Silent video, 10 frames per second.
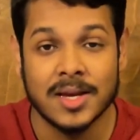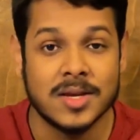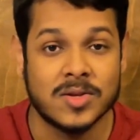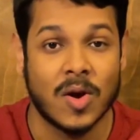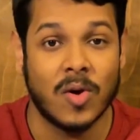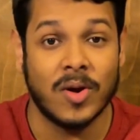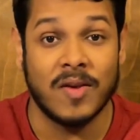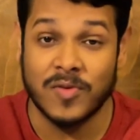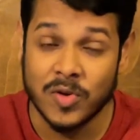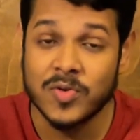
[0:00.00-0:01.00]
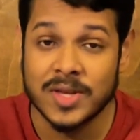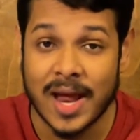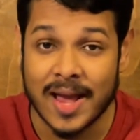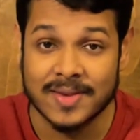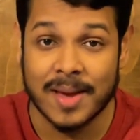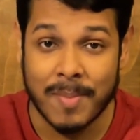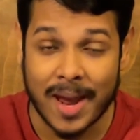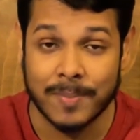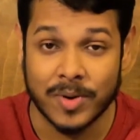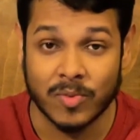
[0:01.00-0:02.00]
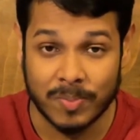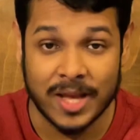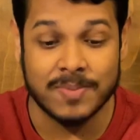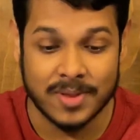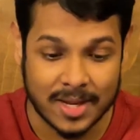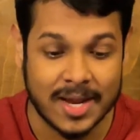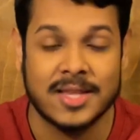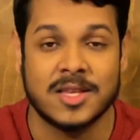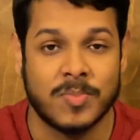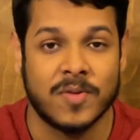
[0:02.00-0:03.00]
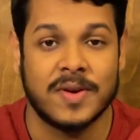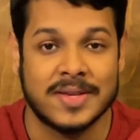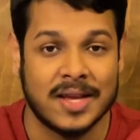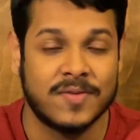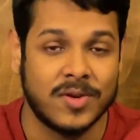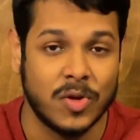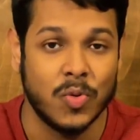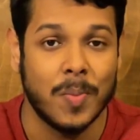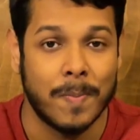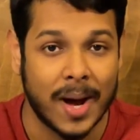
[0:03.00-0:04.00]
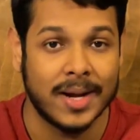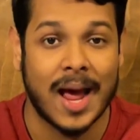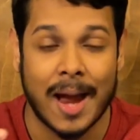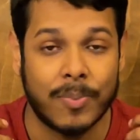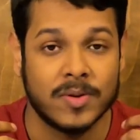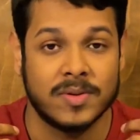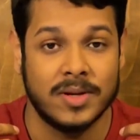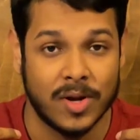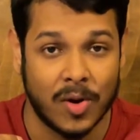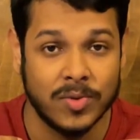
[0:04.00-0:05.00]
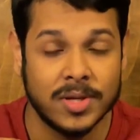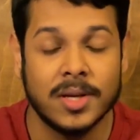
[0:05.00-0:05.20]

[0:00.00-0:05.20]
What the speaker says: So if you use it as that MacBook replacement, then yes, it's perfect size for you, but I personally don't.